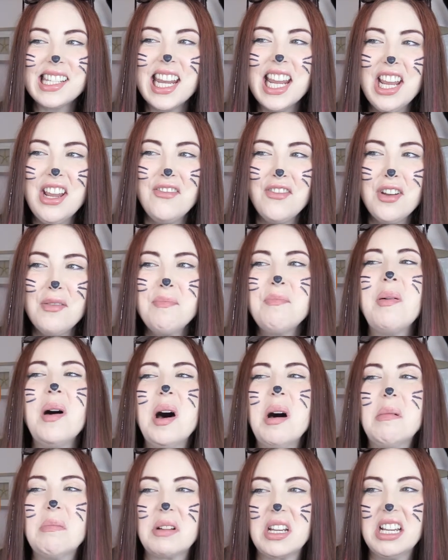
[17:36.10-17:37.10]
give 'em
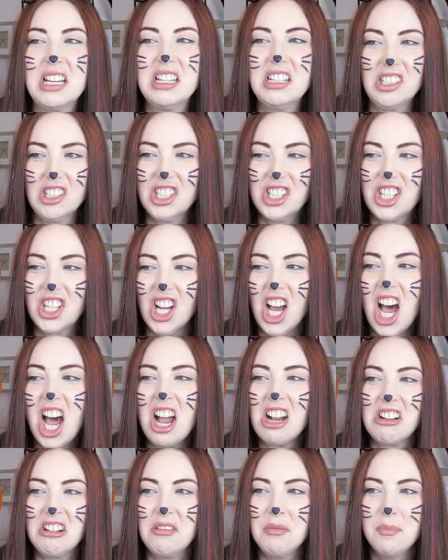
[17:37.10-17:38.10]
pumpkin to
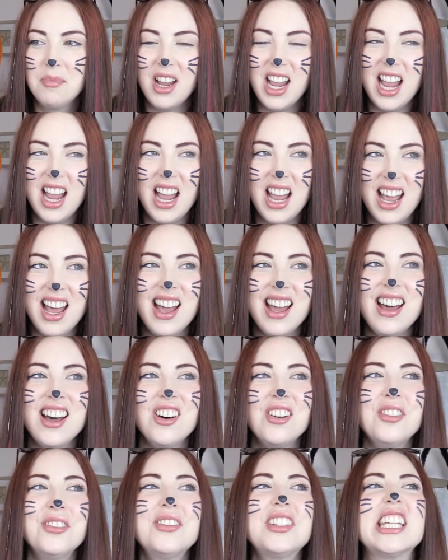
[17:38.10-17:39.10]
talk
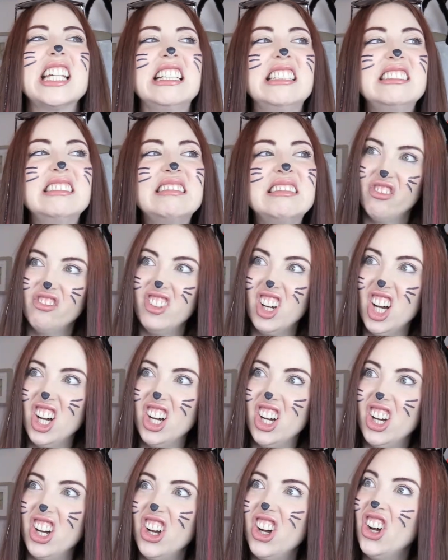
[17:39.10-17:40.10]
about.
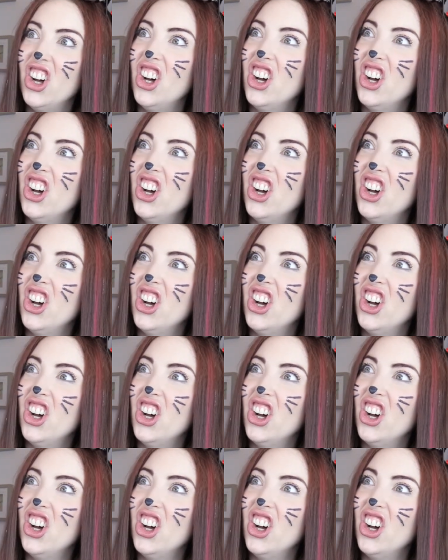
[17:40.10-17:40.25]
Book!